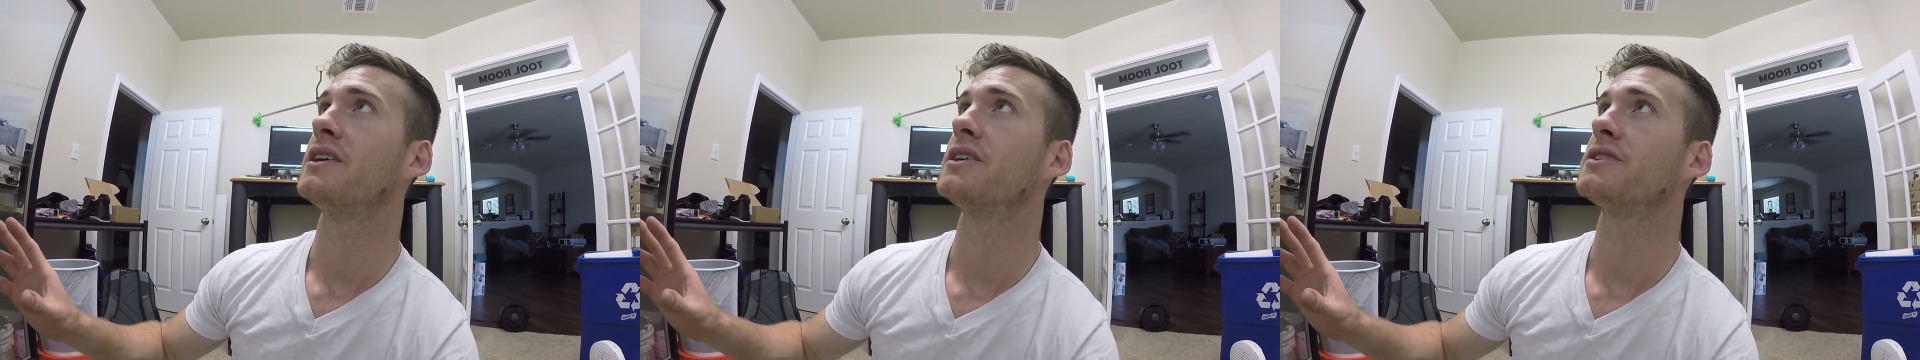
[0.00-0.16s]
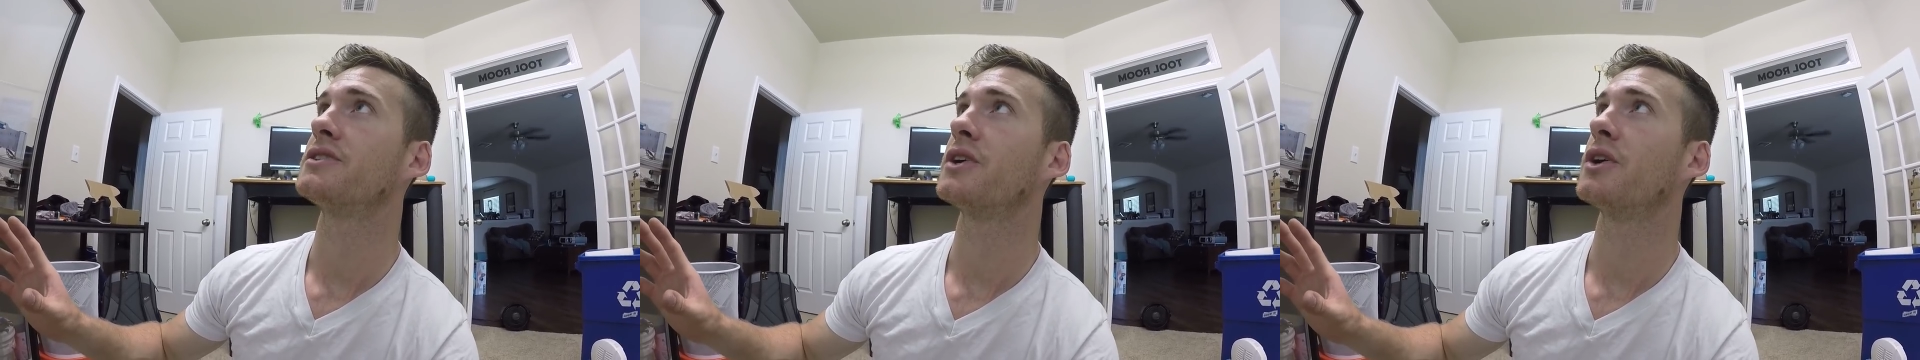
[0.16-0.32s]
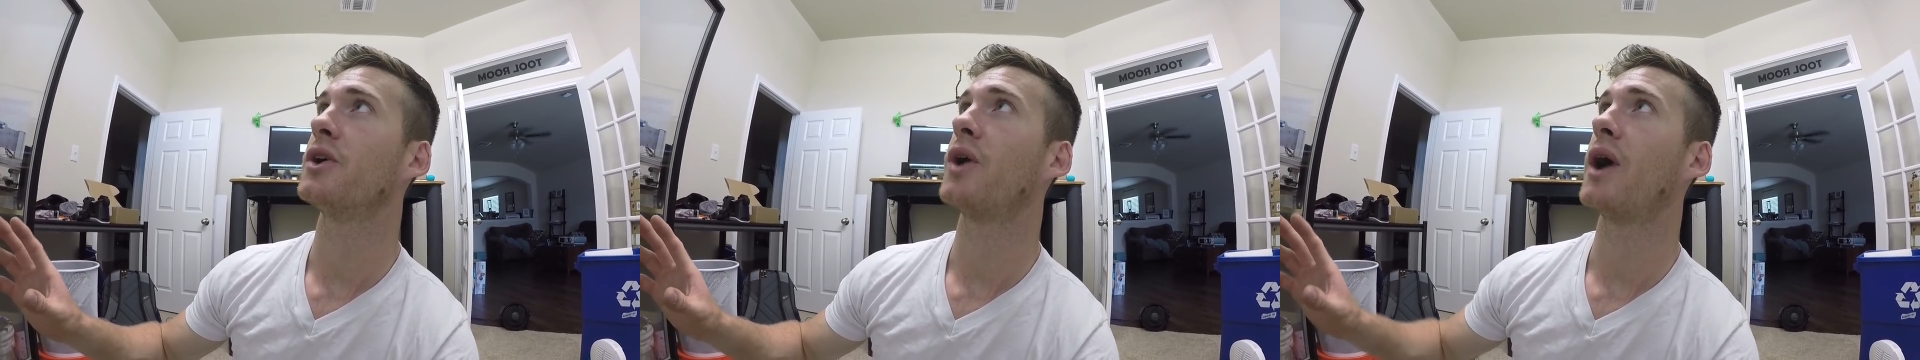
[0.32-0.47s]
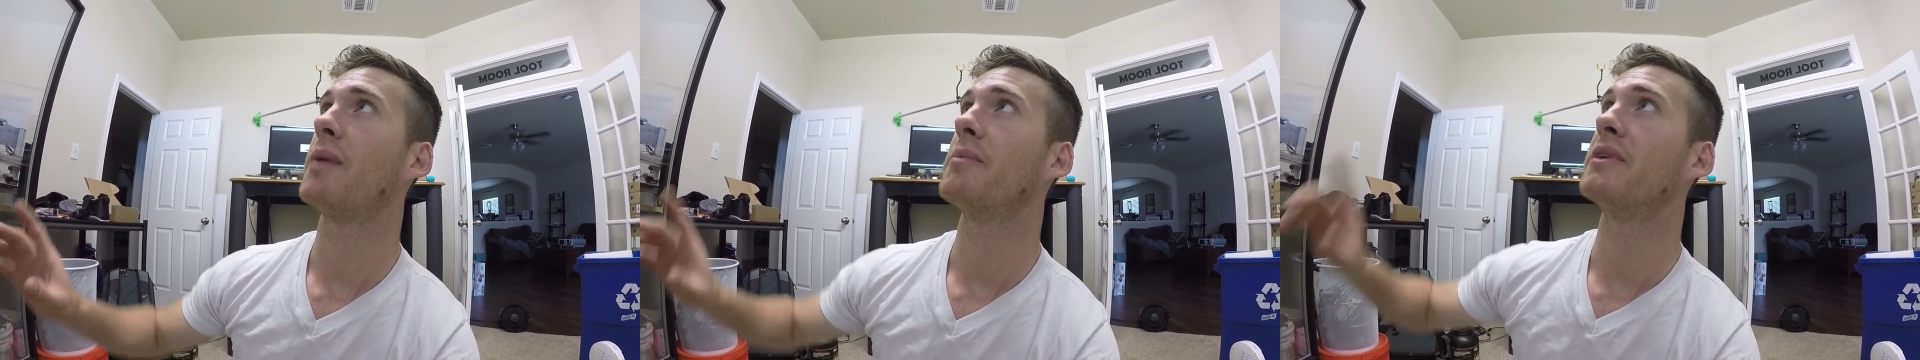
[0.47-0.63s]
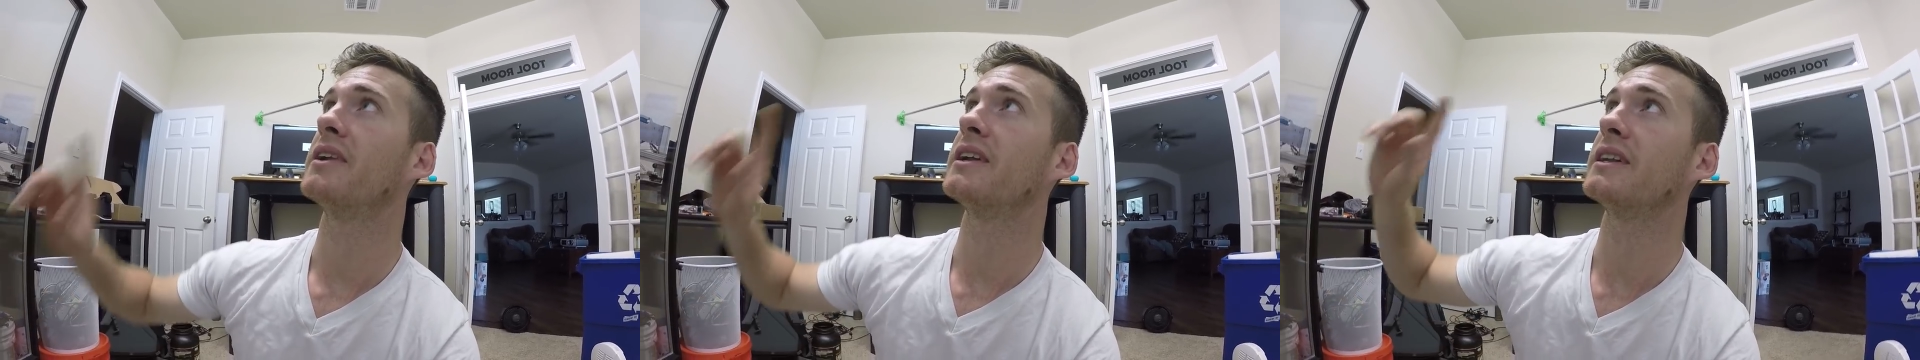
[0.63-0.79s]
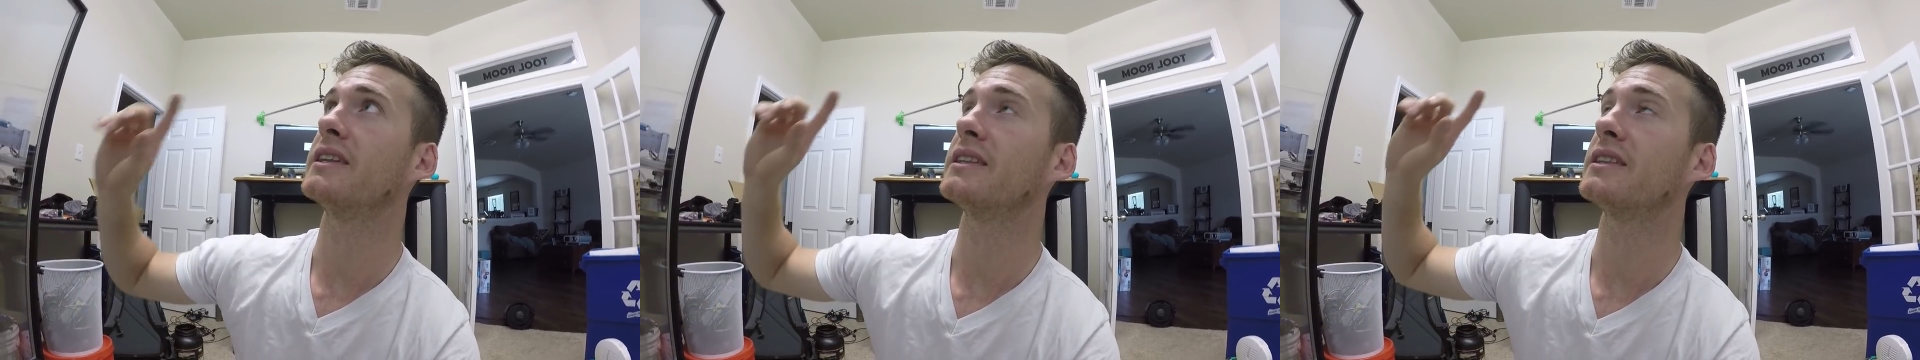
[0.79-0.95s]
So I'm
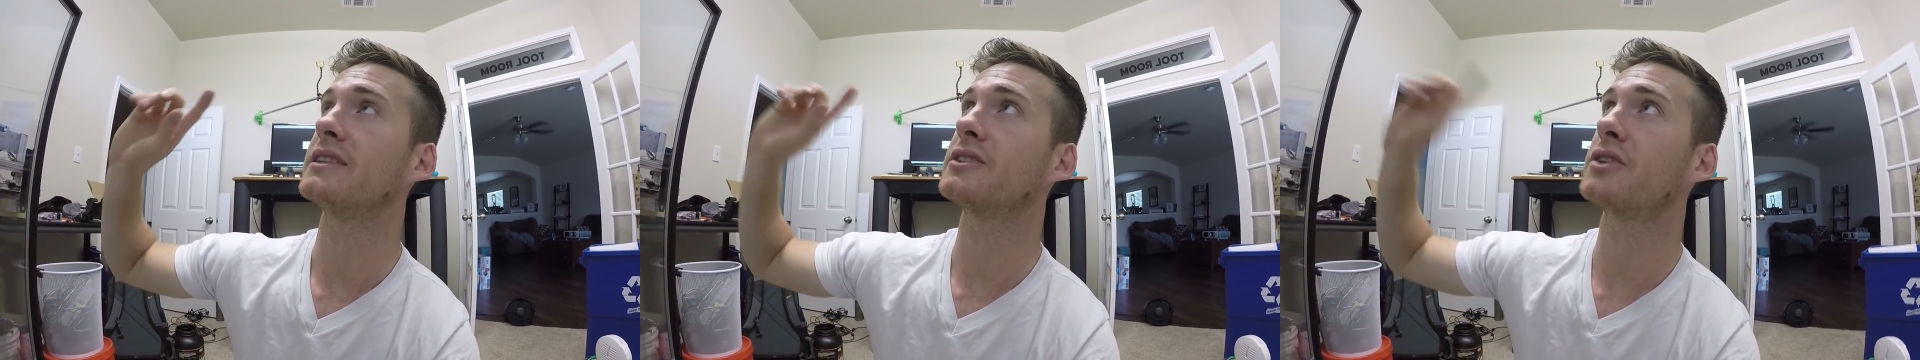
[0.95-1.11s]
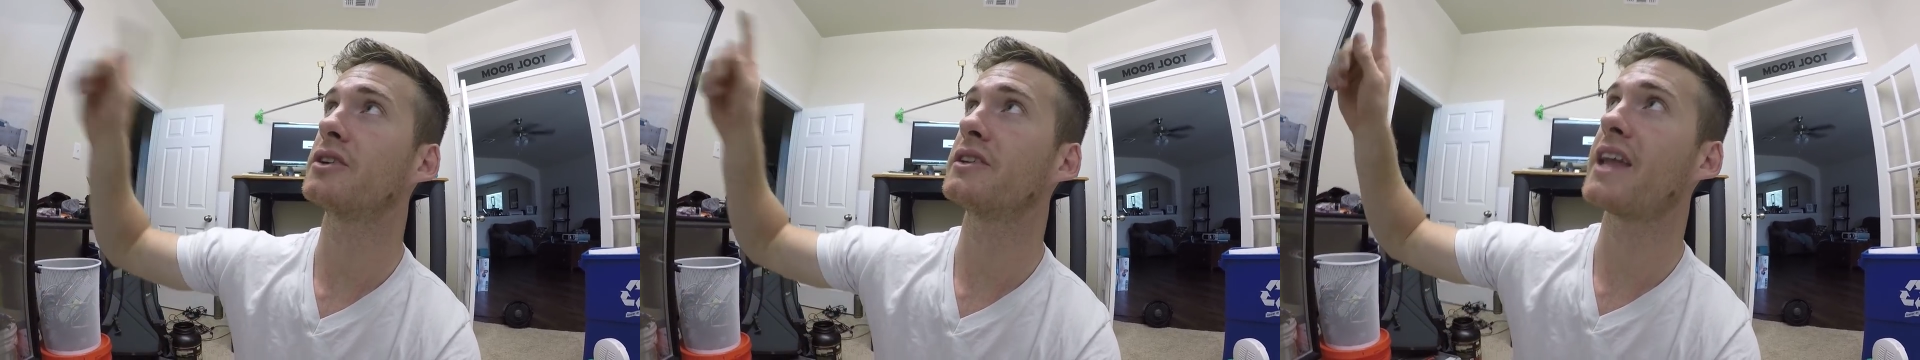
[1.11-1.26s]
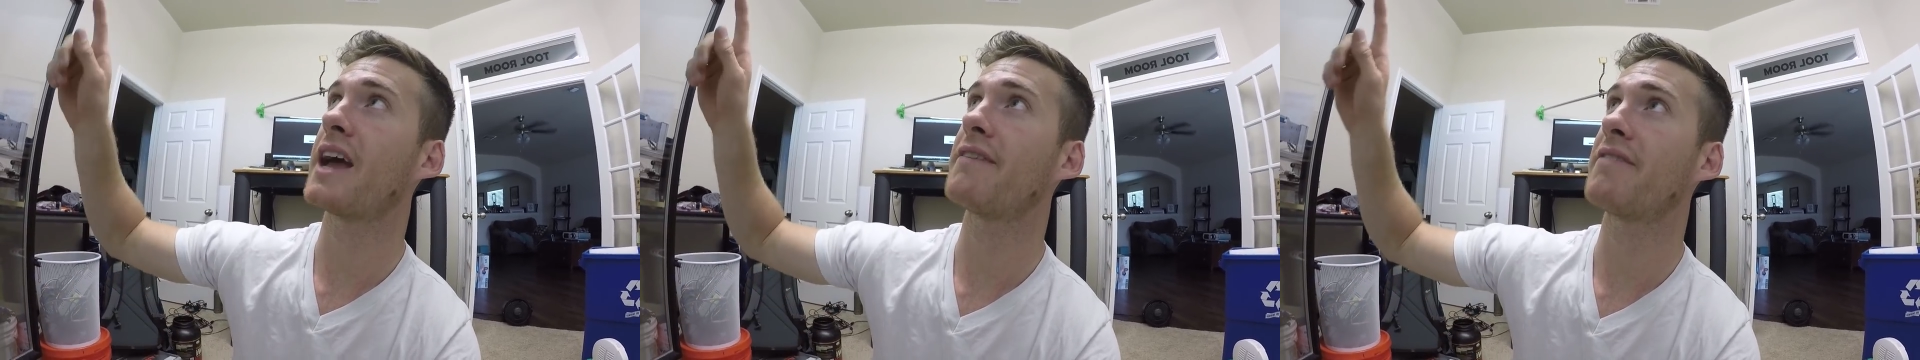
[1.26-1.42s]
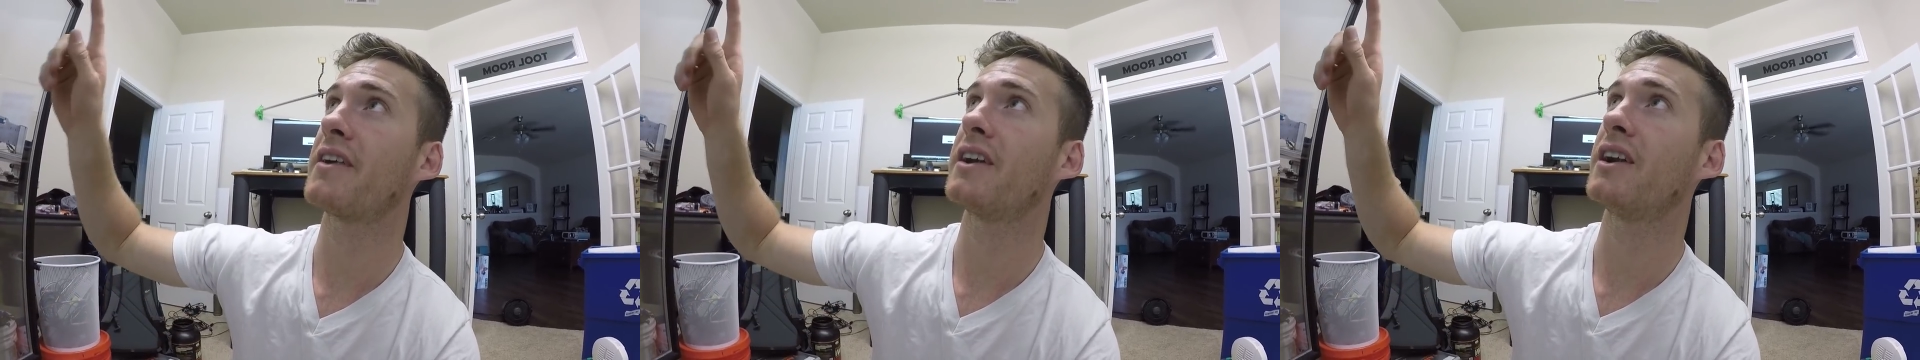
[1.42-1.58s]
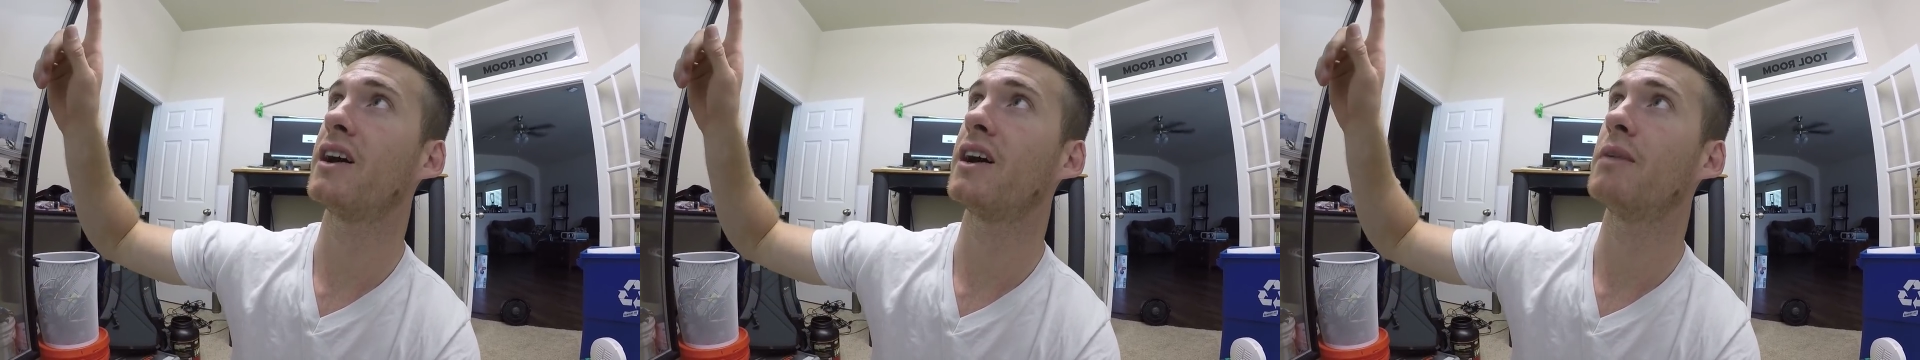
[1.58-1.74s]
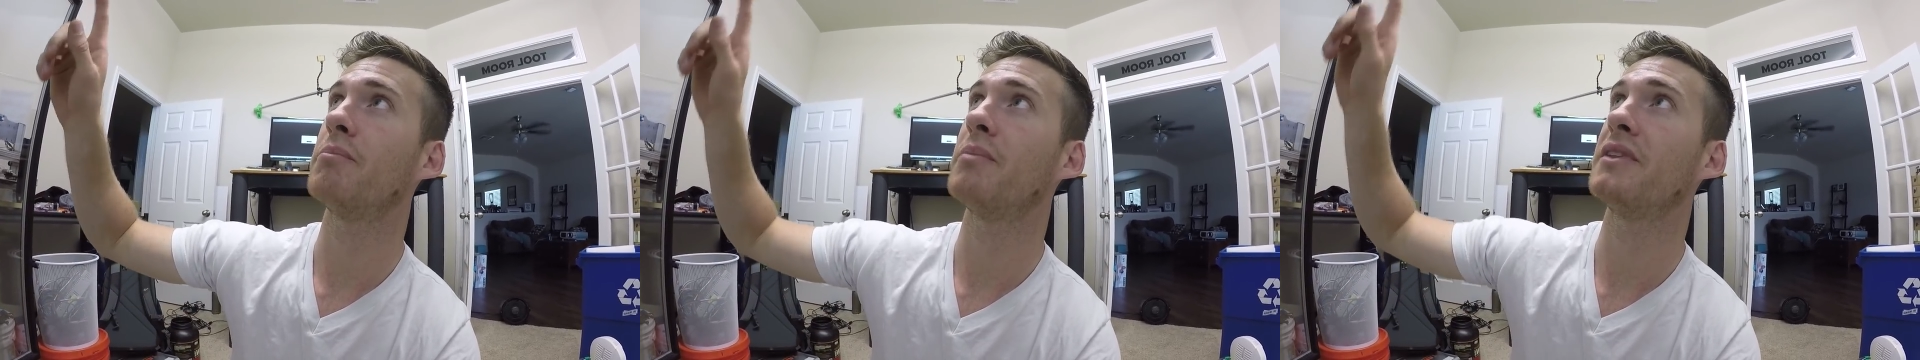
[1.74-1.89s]
gonna turn that fan
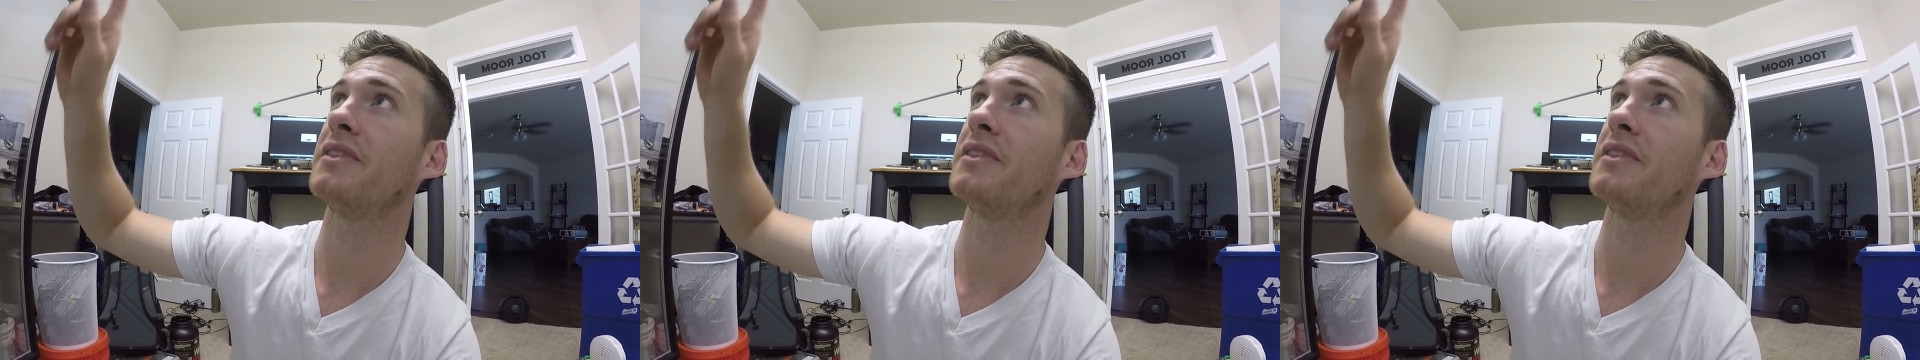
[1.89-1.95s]
on,